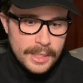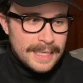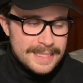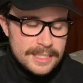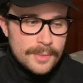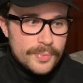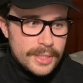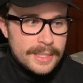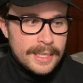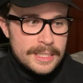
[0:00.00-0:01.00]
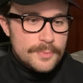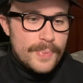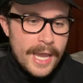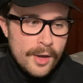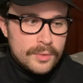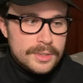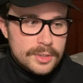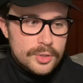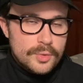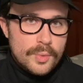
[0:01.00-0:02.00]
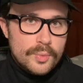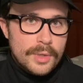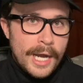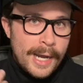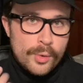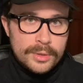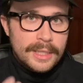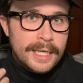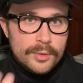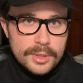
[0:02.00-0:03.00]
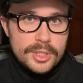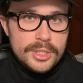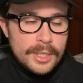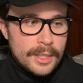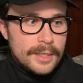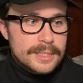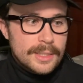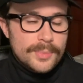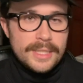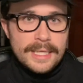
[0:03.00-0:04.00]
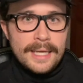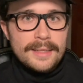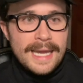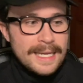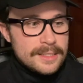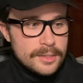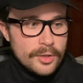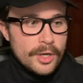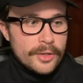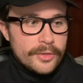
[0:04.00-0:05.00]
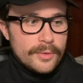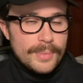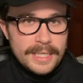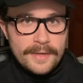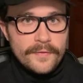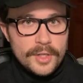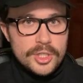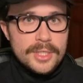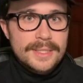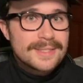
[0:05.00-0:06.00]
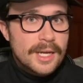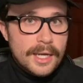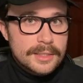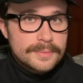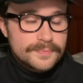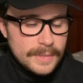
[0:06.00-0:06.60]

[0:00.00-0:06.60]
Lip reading: it's something that is bound to our language, something that Azathoth, by definition, is not.